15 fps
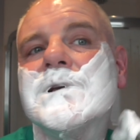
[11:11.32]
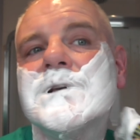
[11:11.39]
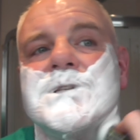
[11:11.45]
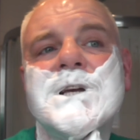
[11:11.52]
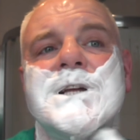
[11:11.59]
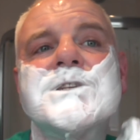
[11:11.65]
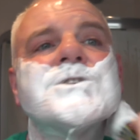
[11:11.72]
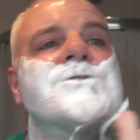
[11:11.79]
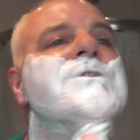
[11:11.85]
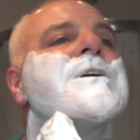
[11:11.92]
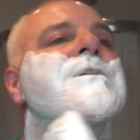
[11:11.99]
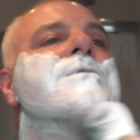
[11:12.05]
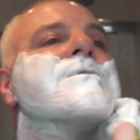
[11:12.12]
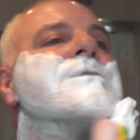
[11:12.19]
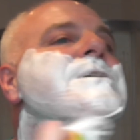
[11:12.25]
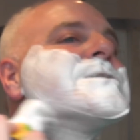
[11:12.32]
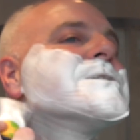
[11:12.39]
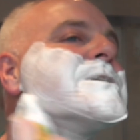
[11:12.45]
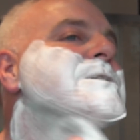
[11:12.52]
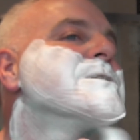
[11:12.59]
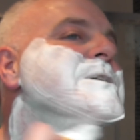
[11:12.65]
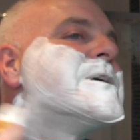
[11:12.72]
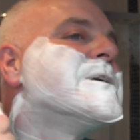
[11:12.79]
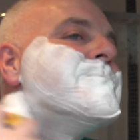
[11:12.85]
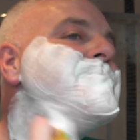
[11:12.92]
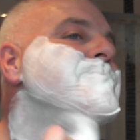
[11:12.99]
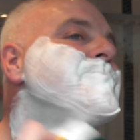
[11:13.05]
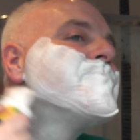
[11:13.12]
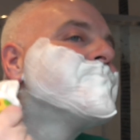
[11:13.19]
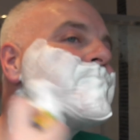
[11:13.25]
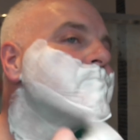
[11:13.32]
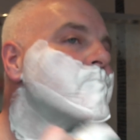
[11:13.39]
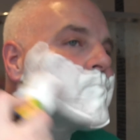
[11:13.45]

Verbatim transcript: Scent strength on this is um,